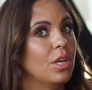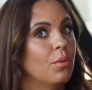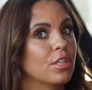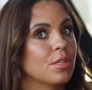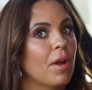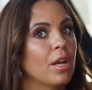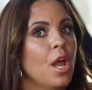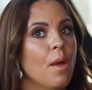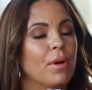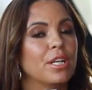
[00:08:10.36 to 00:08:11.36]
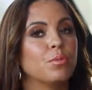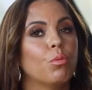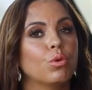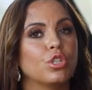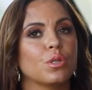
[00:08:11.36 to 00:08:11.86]
really what it's about, but it's
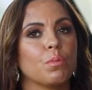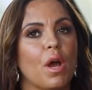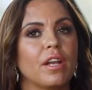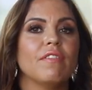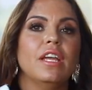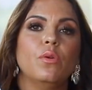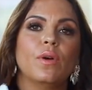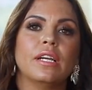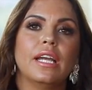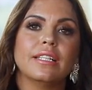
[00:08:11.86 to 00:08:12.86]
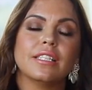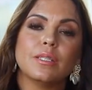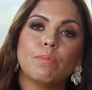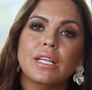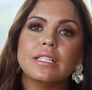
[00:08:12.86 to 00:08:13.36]
more just about if anyone gets a
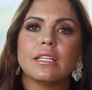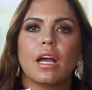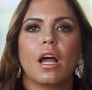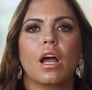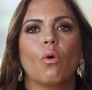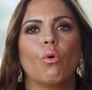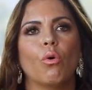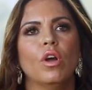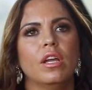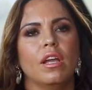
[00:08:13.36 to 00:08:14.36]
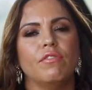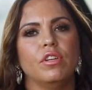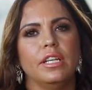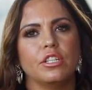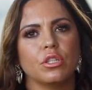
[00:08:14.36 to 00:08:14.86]
splinter or if
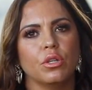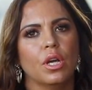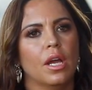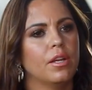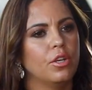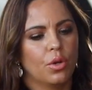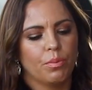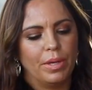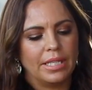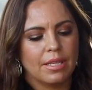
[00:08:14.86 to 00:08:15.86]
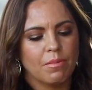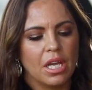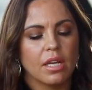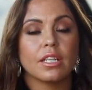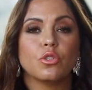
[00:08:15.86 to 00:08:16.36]
you need to, pick
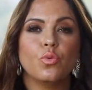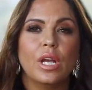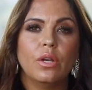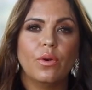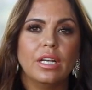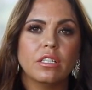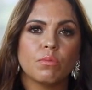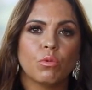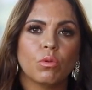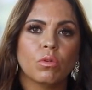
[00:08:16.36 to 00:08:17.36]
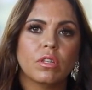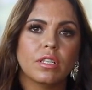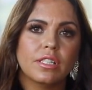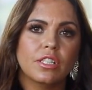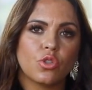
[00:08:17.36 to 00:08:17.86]
something out that's really, really small,
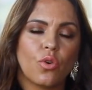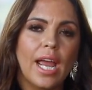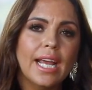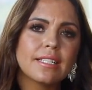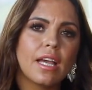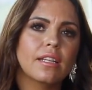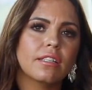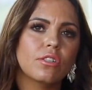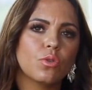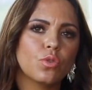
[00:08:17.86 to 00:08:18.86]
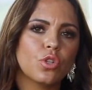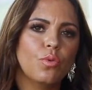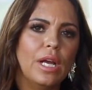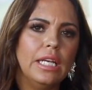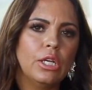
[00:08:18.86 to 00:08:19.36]
this is great. And this is also
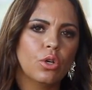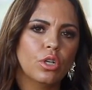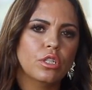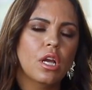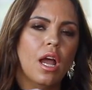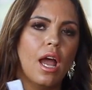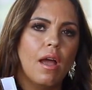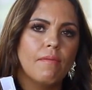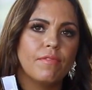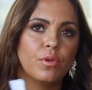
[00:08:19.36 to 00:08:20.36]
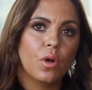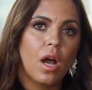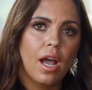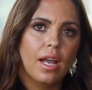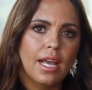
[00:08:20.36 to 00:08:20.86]
really good for your
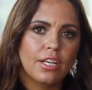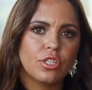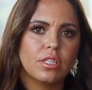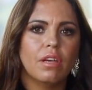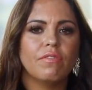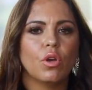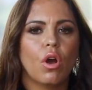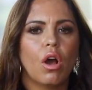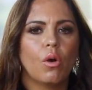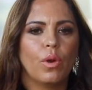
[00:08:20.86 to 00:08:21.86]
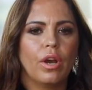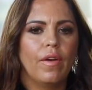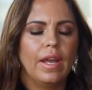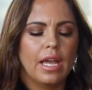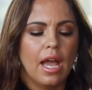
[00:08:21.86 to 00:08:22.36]
eyelashes if you are
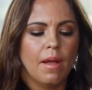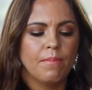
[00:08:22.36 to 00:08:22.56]
wearing